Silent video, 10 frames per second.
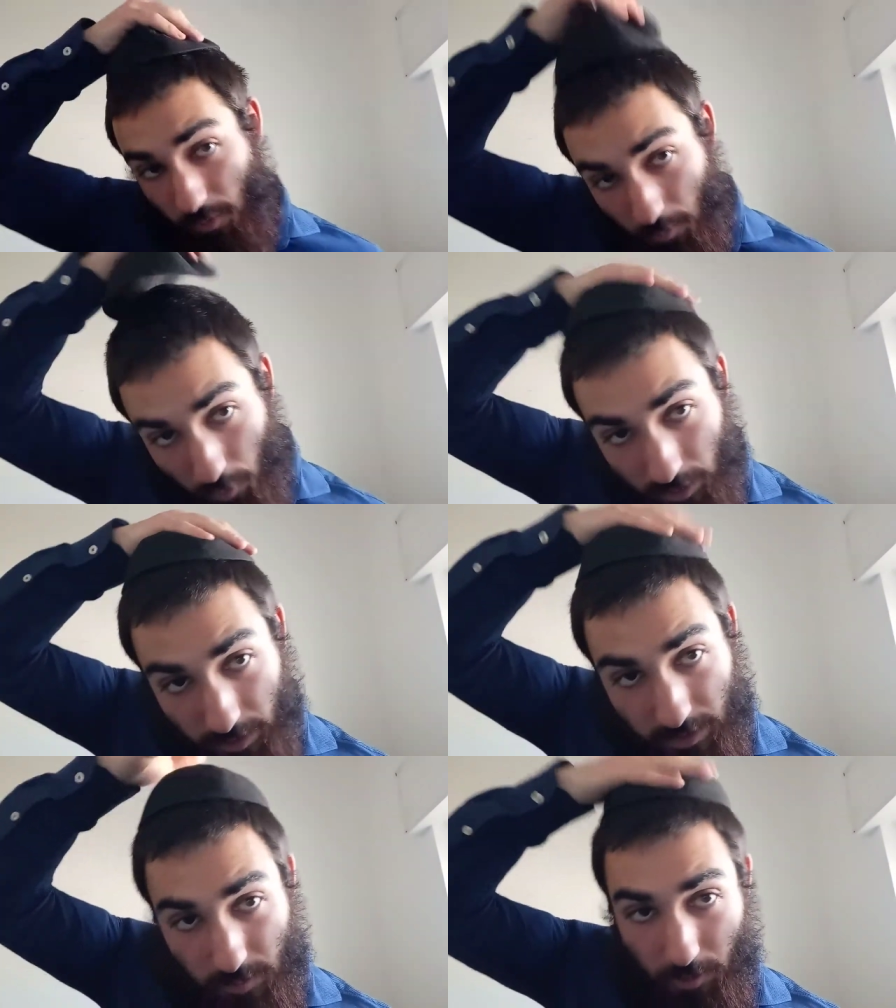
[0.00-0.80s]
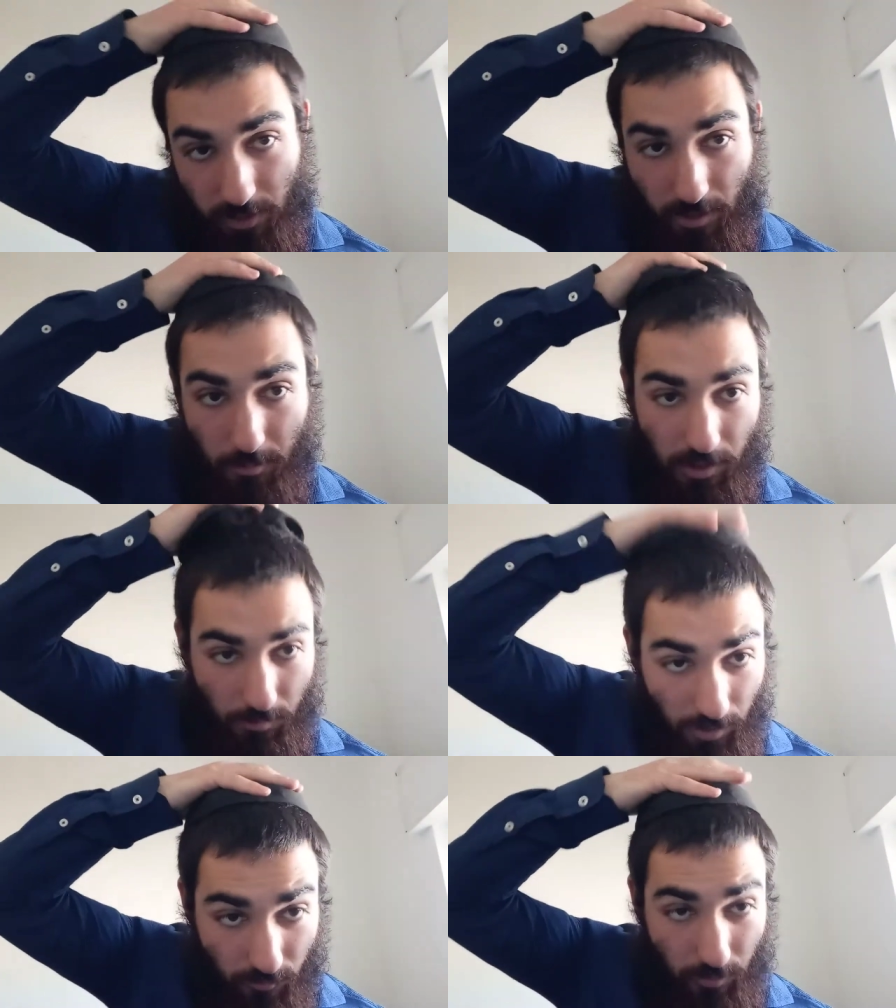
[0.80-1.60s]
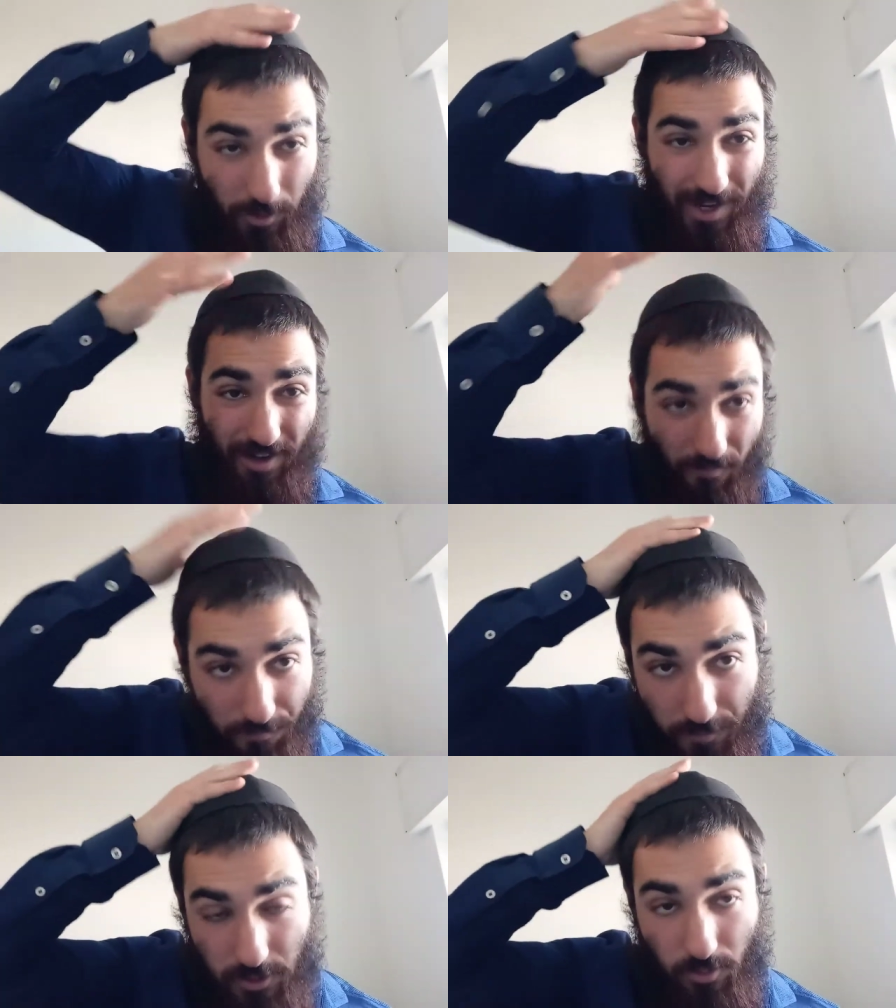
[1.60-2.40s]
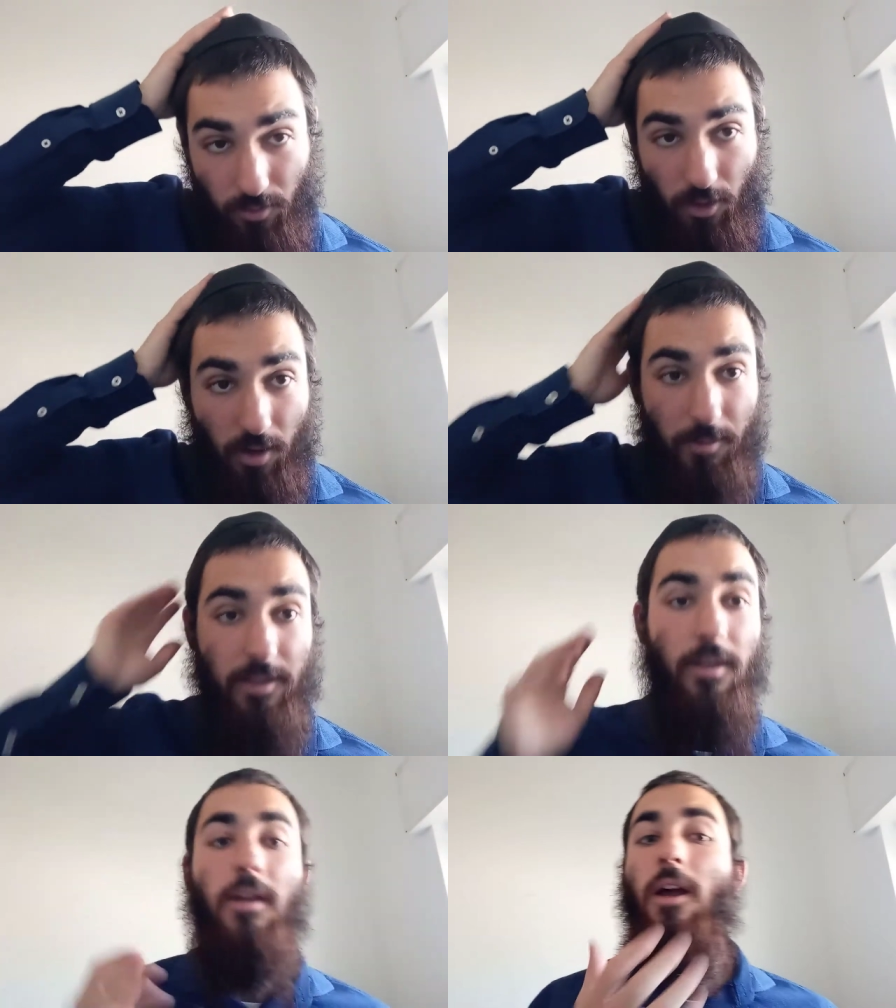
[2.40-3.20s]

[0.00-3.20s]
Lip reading: I'm wearing a kippah, a yarmulke, I'm covering my head, a physical garment.